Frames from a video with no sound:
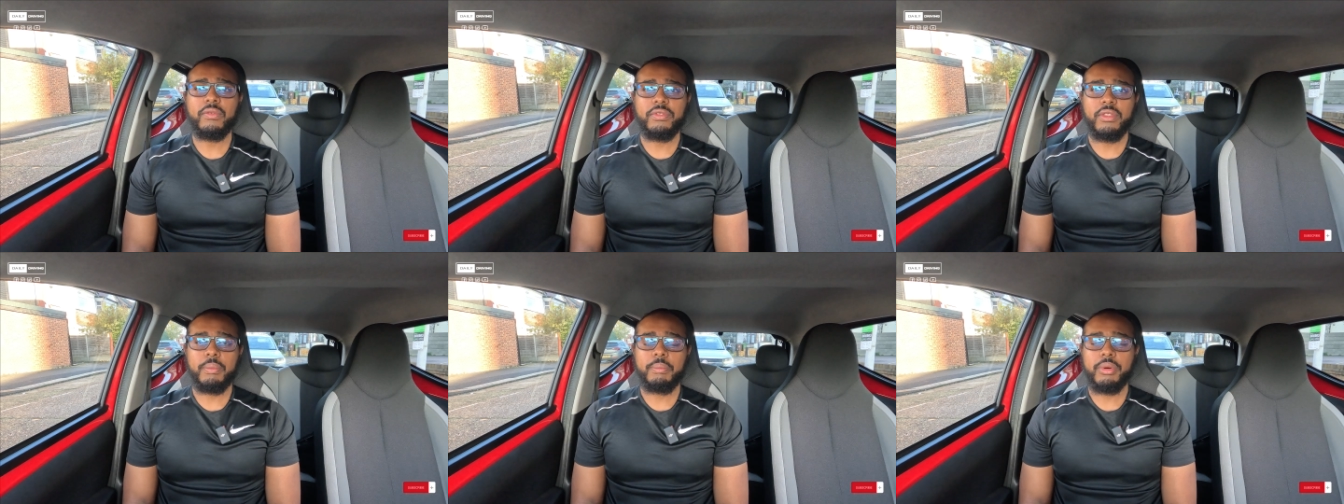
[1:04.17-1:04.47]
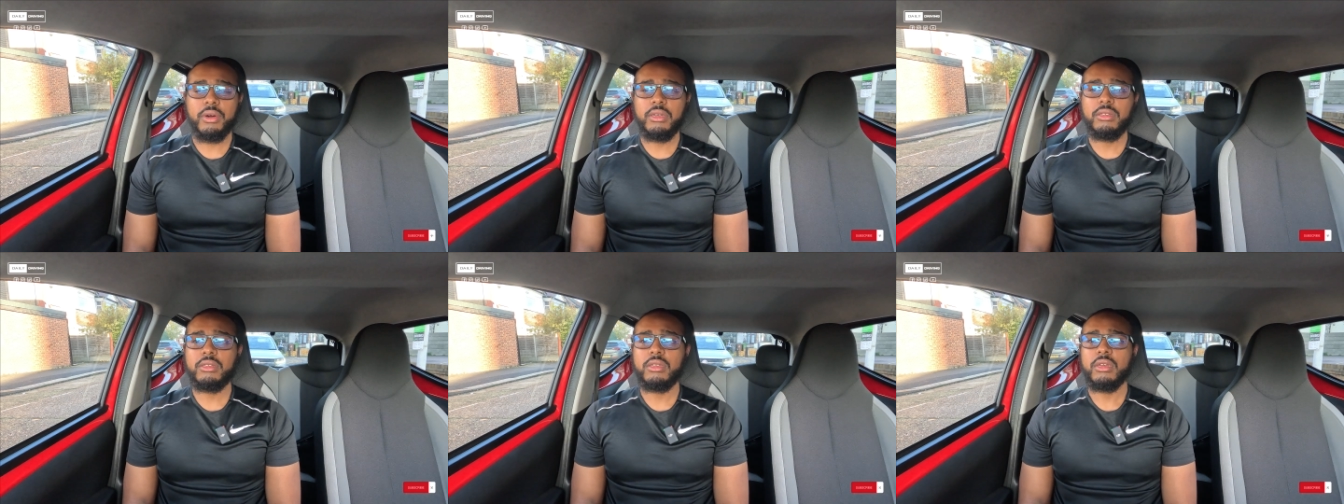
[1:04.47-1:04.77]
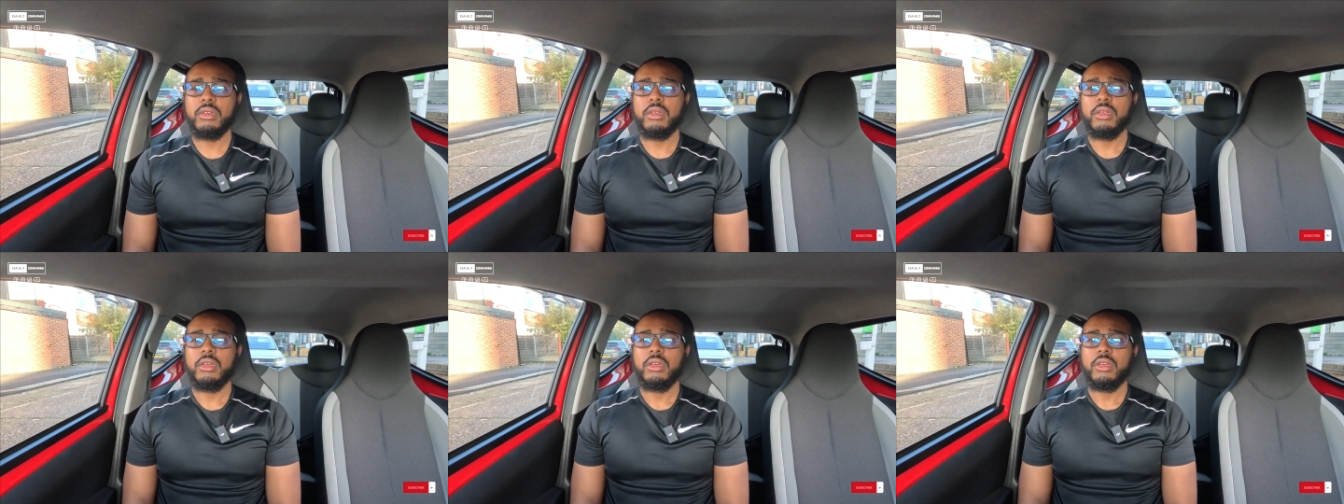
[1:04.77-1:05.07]
of the bus,
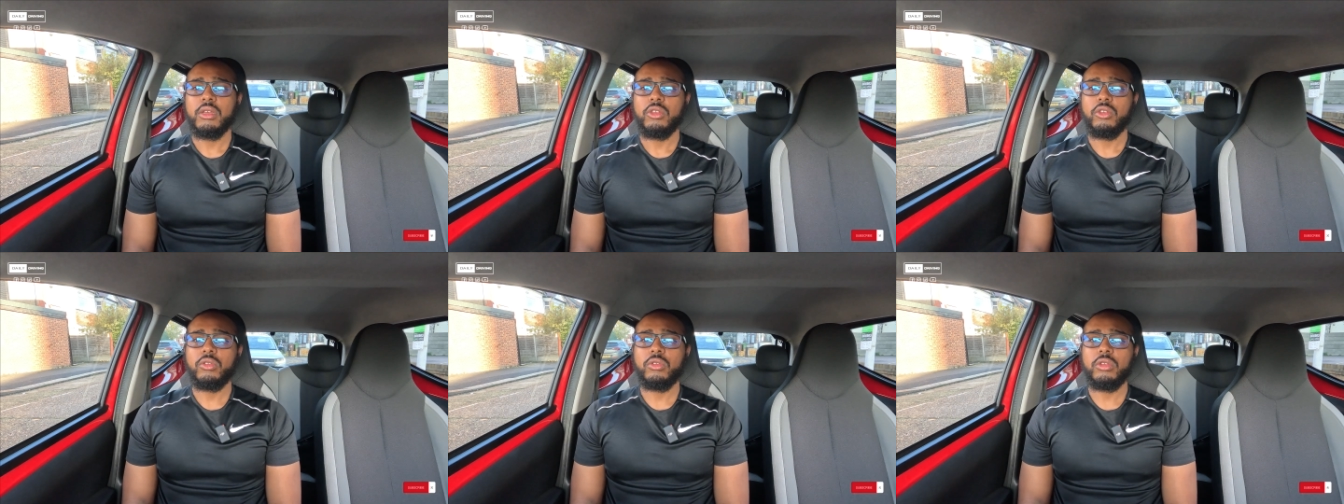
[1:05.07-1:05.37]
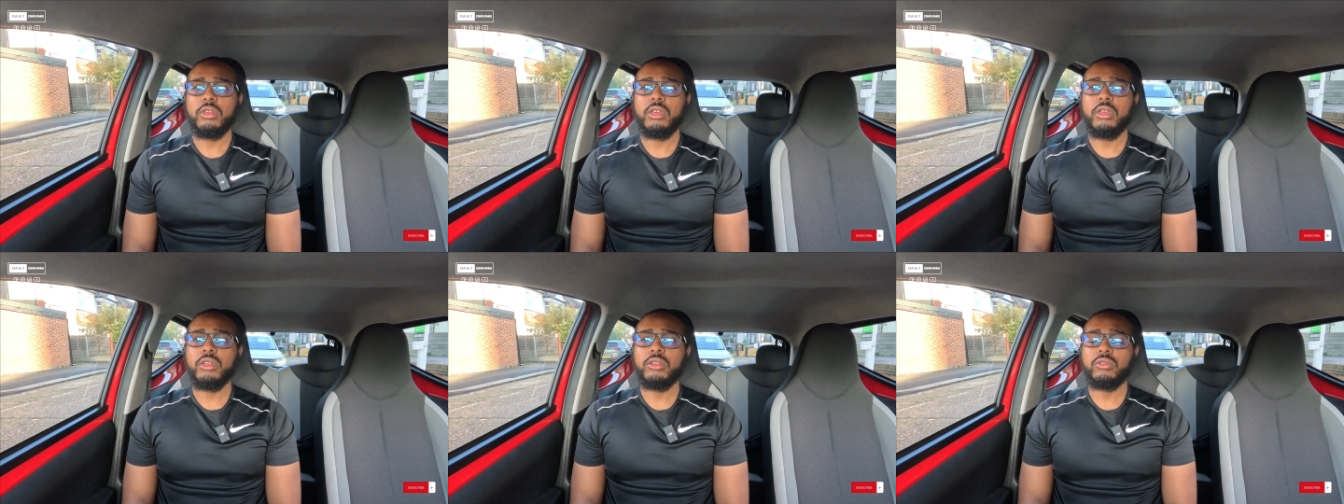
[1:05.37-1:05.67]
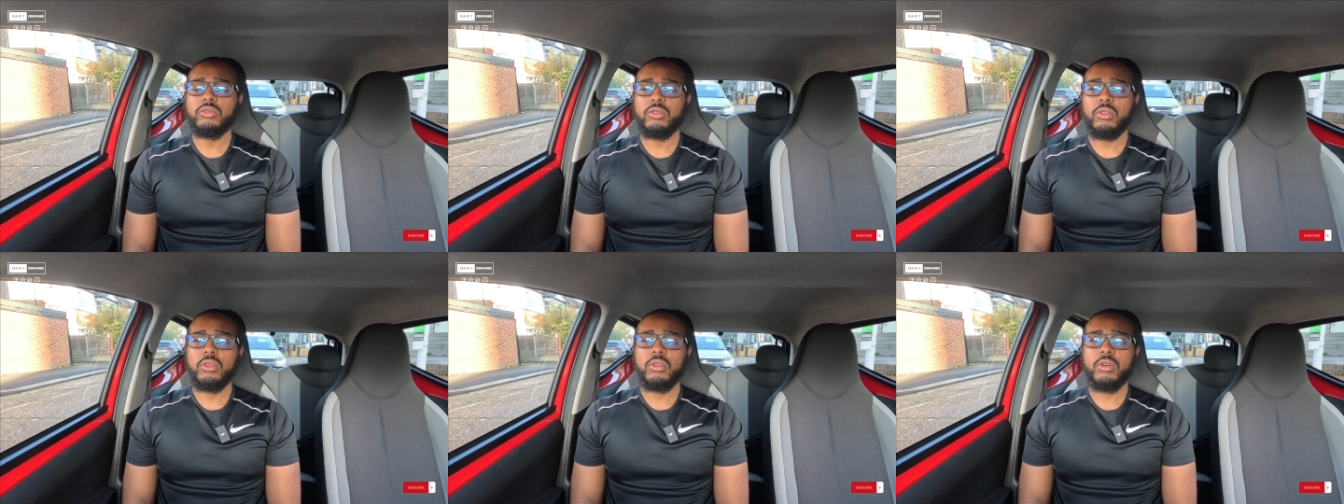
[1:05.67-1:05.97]
you
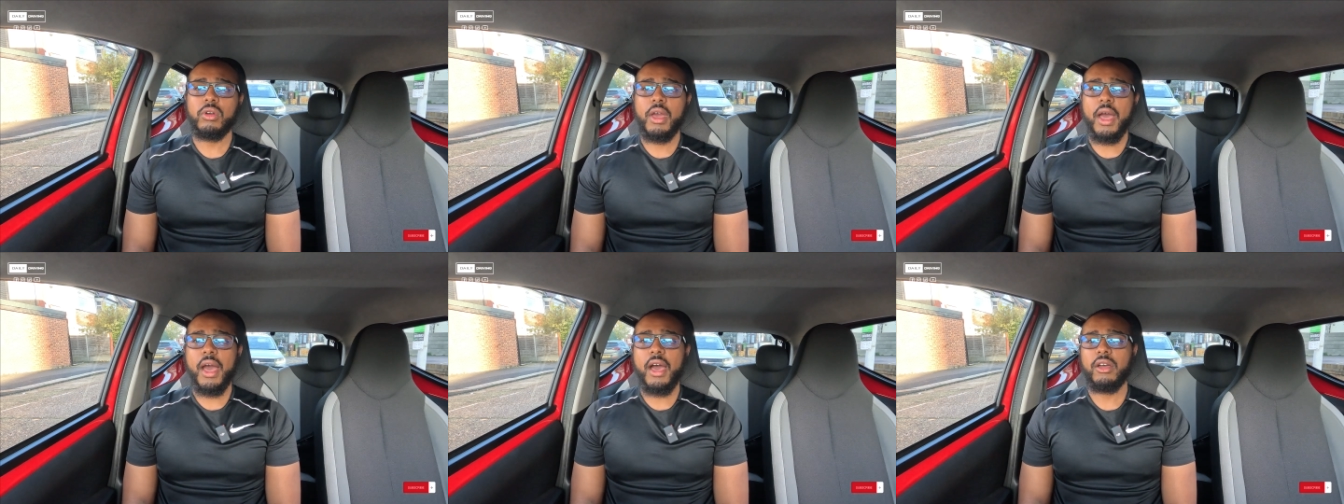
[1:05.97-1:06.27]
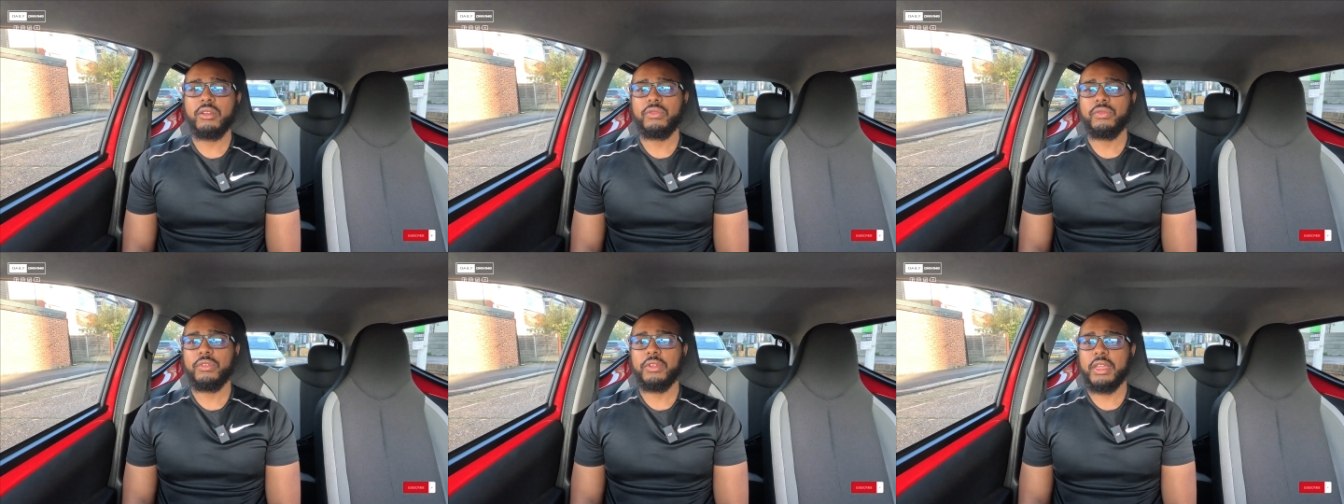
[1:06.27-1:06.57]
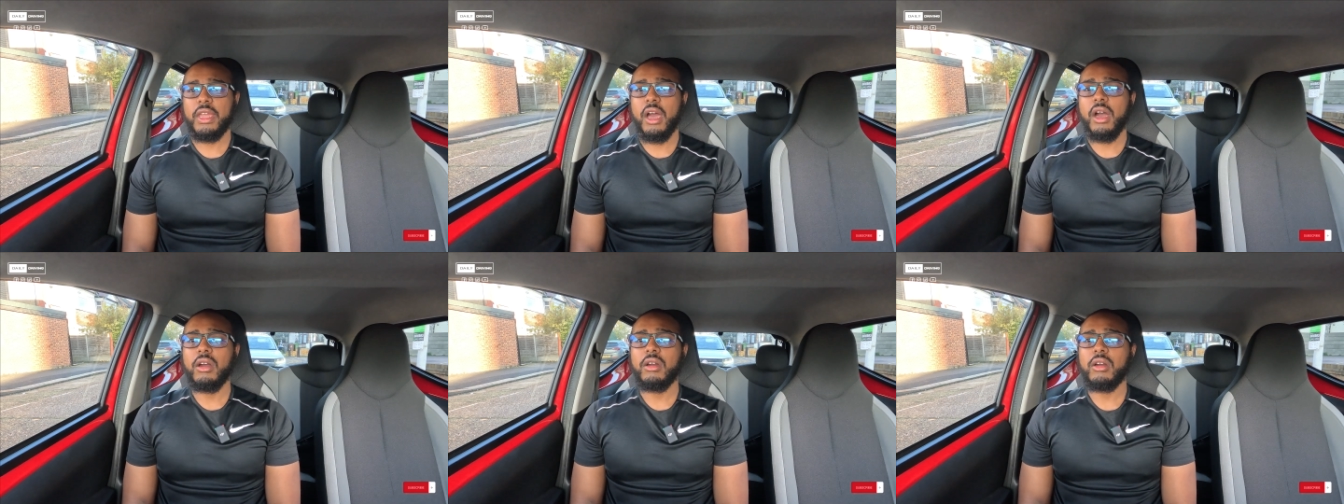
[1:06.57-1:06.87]
need to look out for
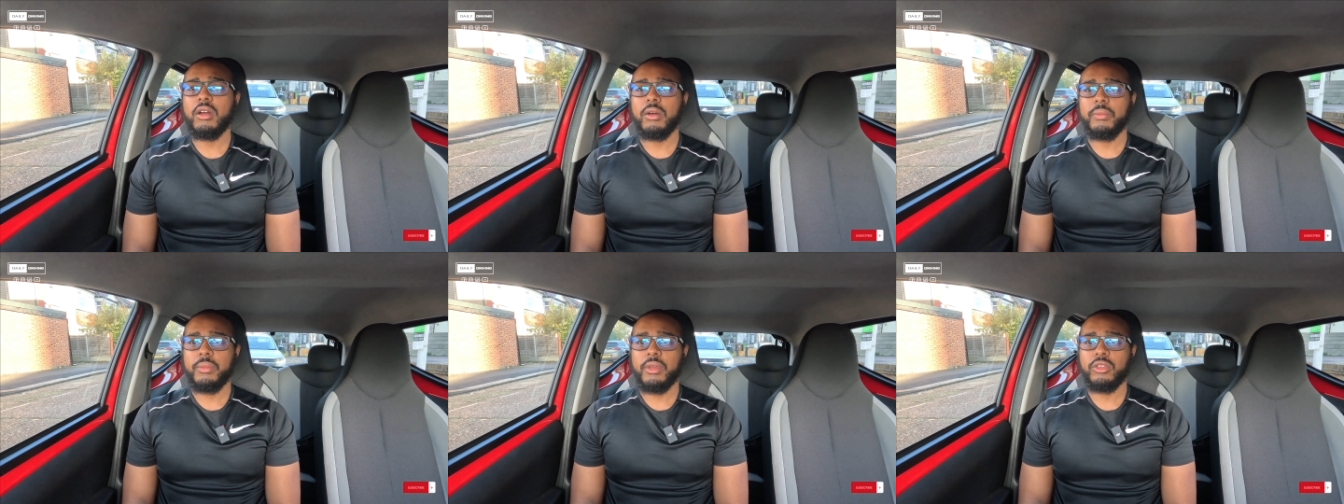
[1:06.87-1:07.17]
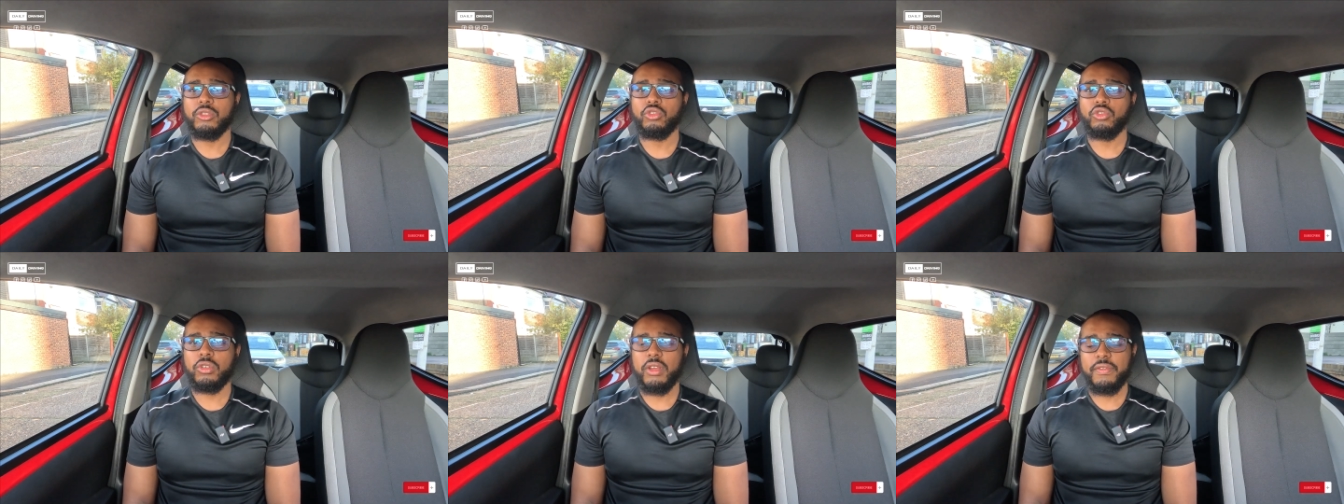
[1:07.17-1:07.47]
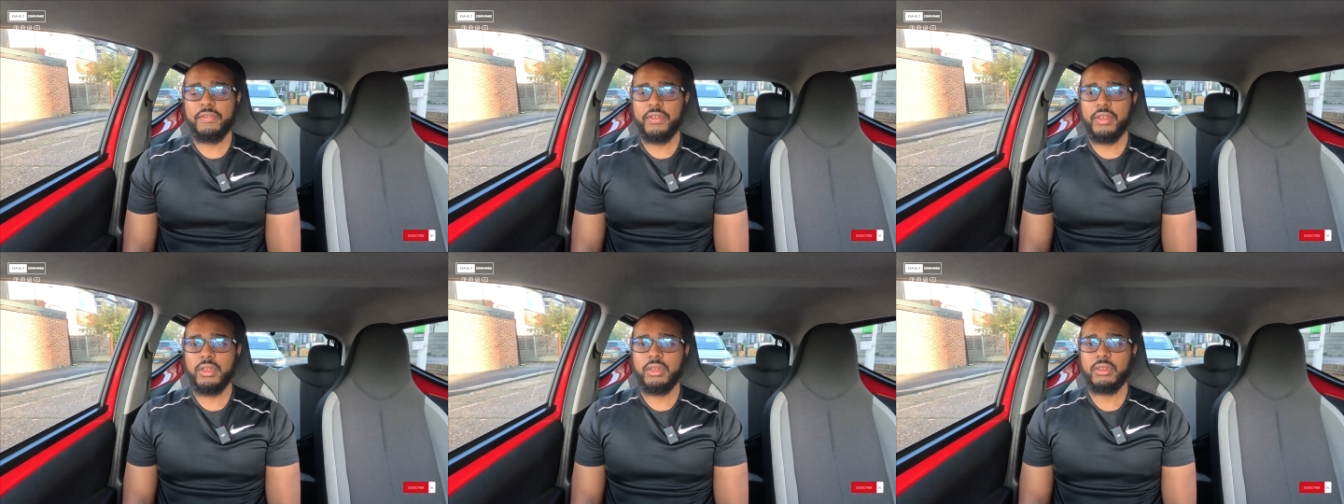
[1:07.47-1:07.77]
the oncoming
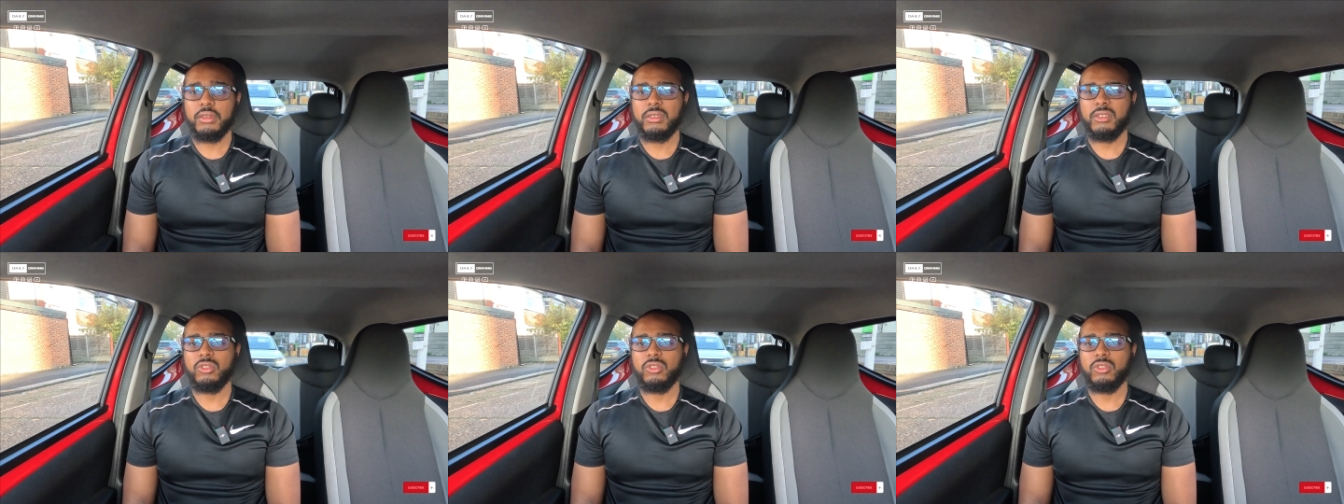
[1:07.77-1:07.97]
traffic.